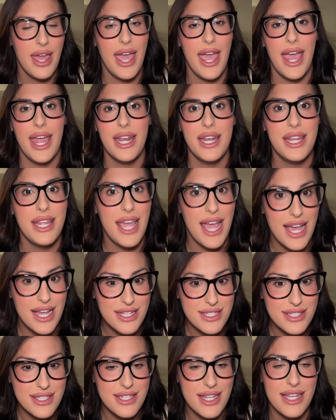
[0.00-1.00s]
And
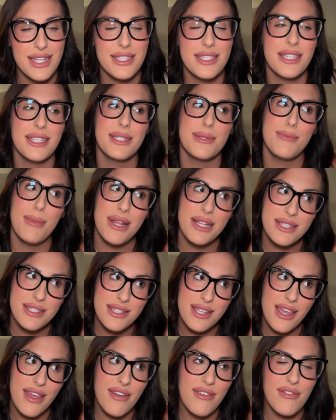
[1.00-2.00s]
yes, it's
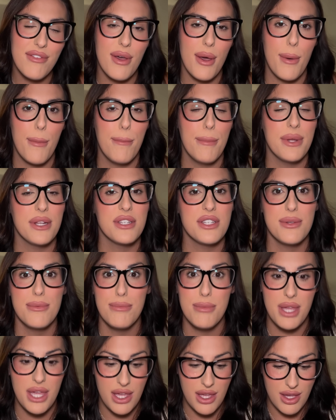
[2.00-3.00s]
expensive, but to
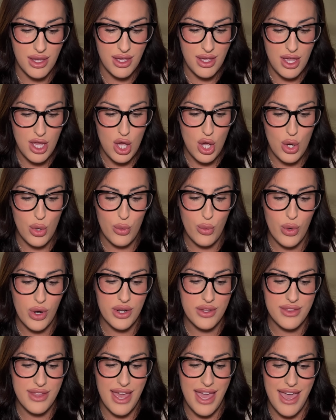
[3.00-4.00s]
me,
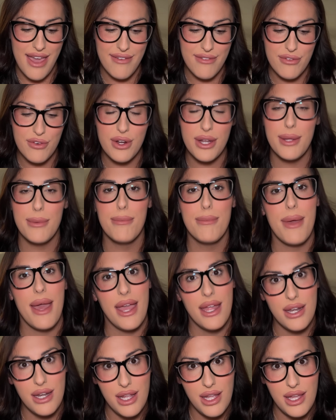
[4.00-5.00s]
worth every
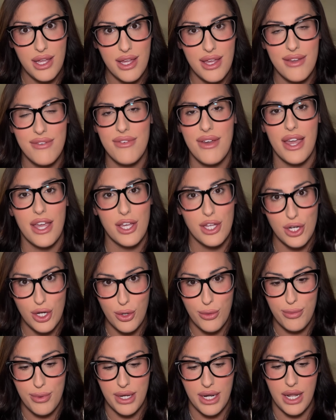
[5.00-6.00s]
penny if I could
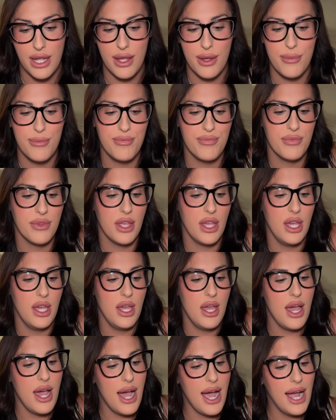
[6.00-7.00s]
open it.
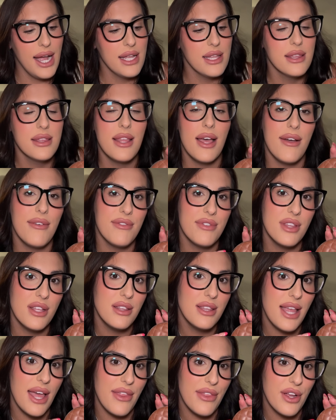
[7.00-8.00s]
I love the
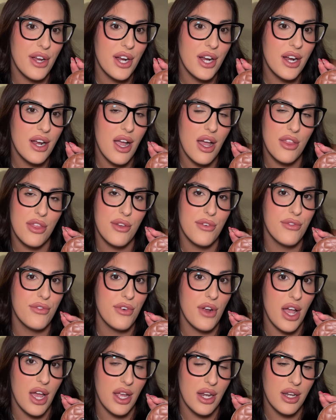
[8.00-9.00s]
leather on the
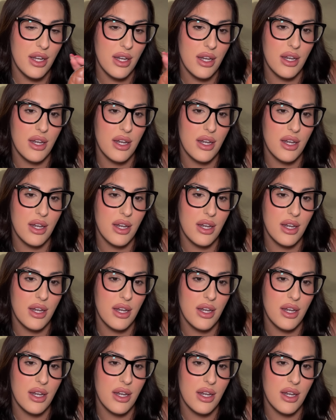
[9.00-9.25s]
front.